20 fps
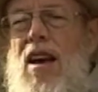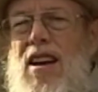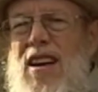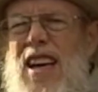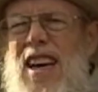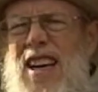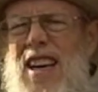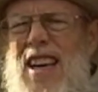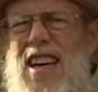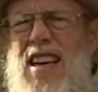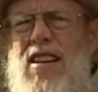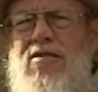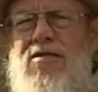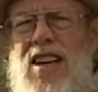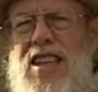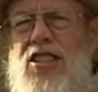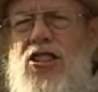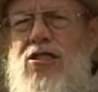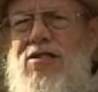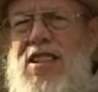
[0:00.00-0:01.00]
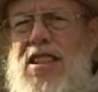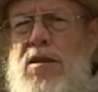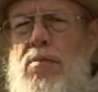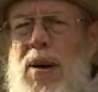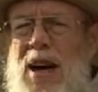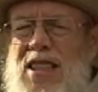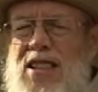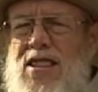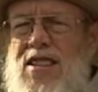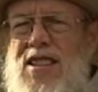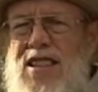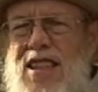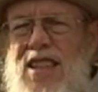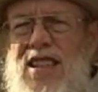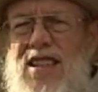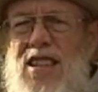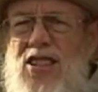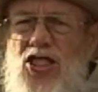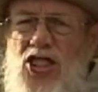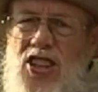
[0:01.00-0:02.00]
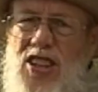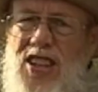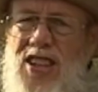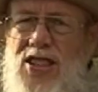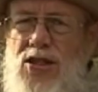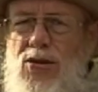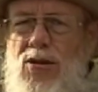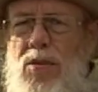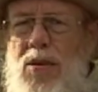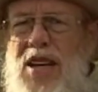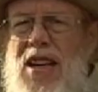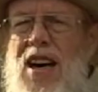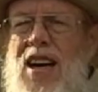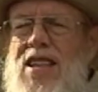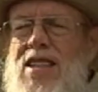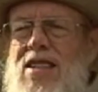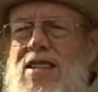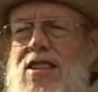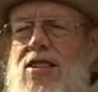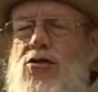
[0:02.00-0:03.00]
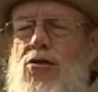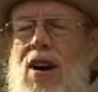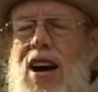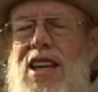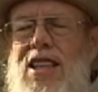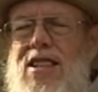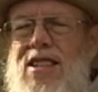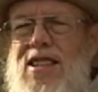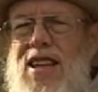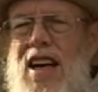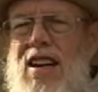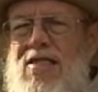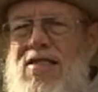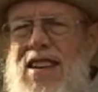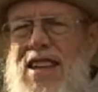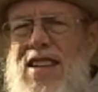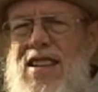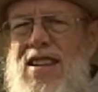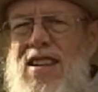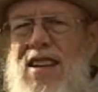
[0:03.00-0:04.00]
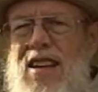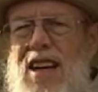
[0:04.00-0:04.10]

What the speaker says: Kiki eventually spots a city that she thinks would be nice to try and settle in,